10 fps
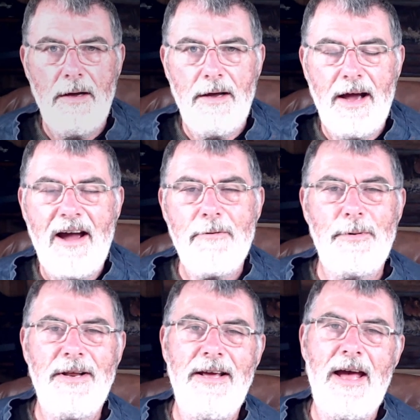Hi,
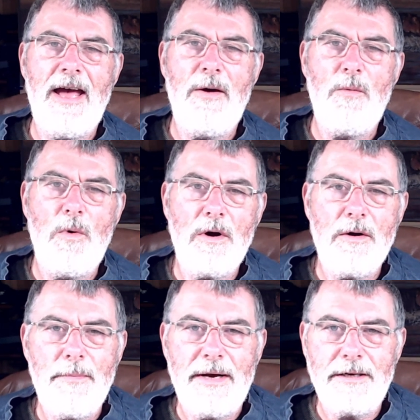everybody, and welcome
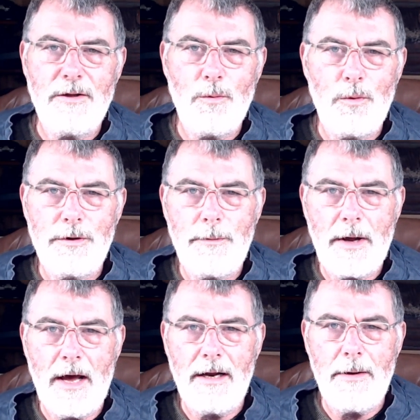back to the
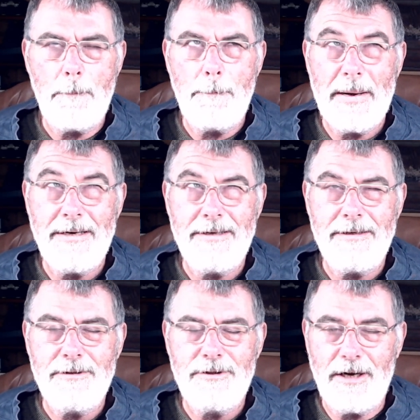Watercolor Painting
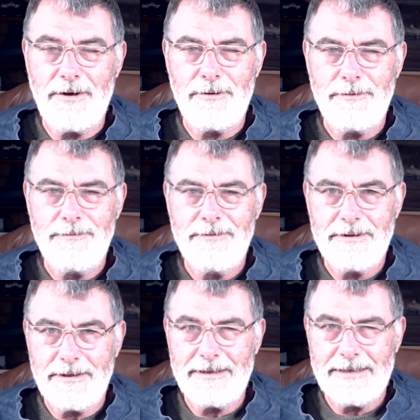Channel.
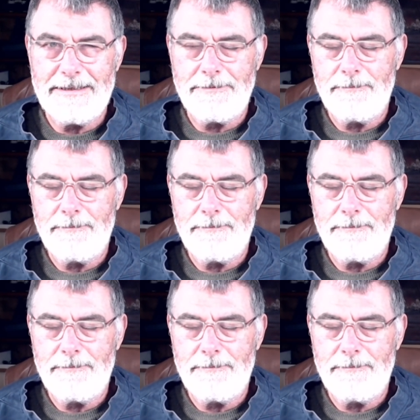Start again.